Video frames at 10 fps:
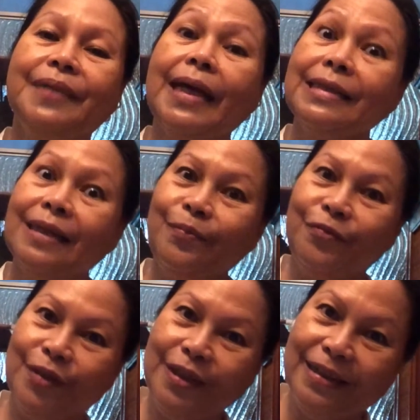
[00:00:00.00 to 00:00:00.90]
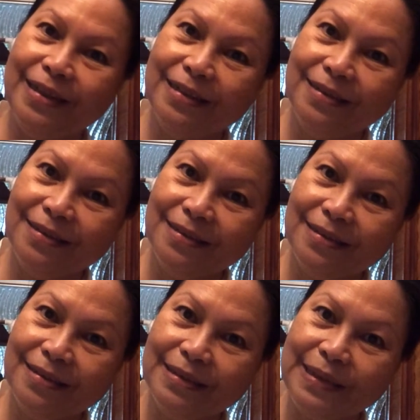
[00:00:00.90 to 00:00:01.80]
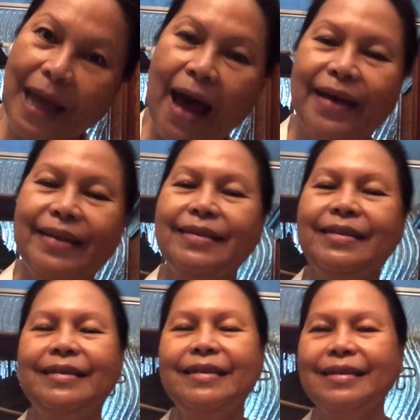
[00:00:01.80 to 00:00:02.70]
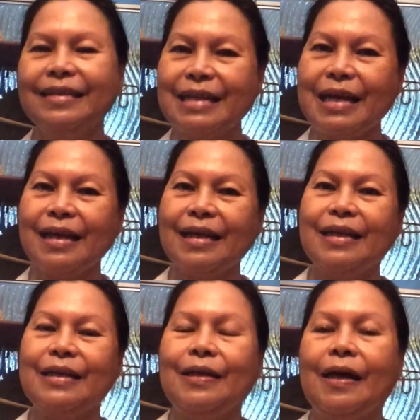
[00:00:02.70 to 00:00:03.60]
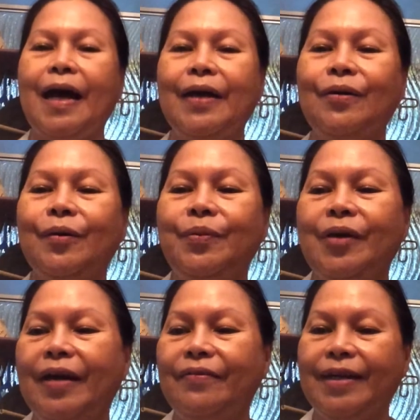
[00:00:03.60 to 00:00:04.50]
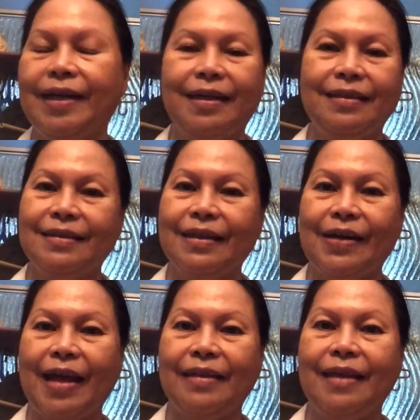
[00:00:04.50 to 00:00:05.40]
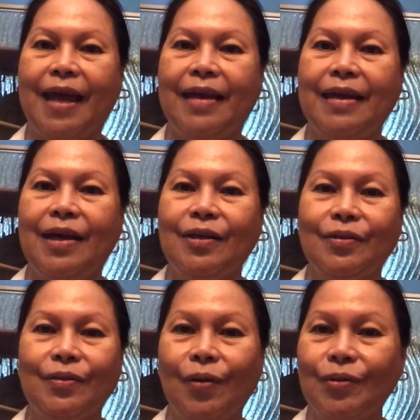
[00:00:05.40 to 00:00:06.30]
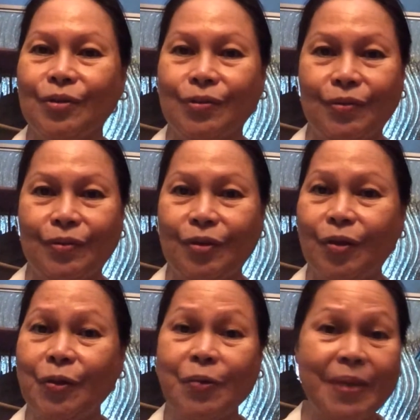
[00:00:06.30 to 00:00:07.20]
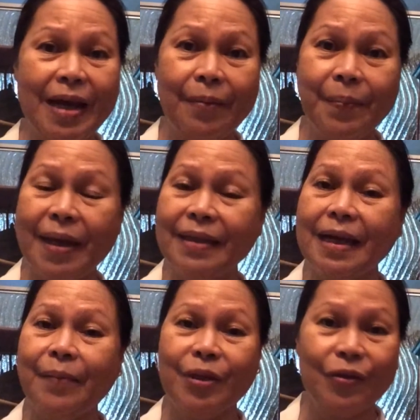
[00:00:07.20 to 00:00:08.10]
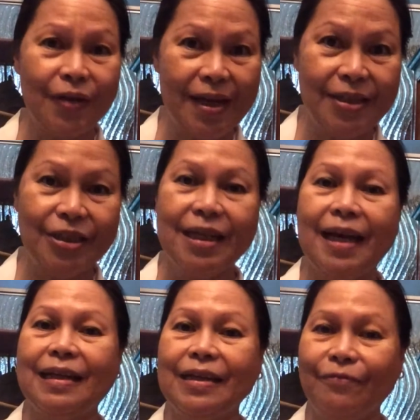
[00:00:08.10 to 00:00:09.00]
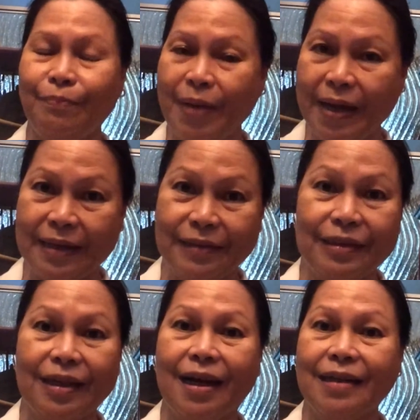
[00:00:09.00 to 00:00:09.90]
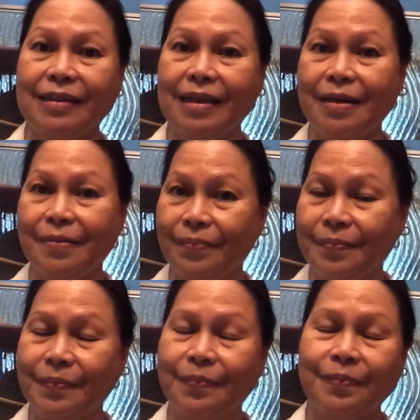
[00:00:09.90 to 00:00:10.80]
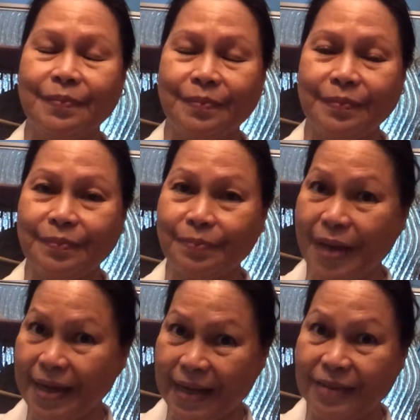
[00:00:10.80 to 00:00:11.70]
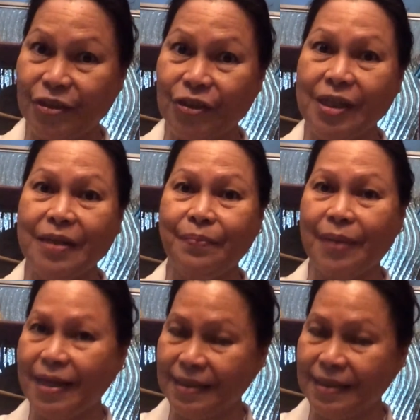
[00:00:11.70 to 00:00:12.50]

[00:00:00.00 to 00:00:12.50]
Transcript: Except for the style. I hope you're having a great day. Those who don't know me, I'm Meta, I'm Indonesian. I live back in Jakarta, my country, my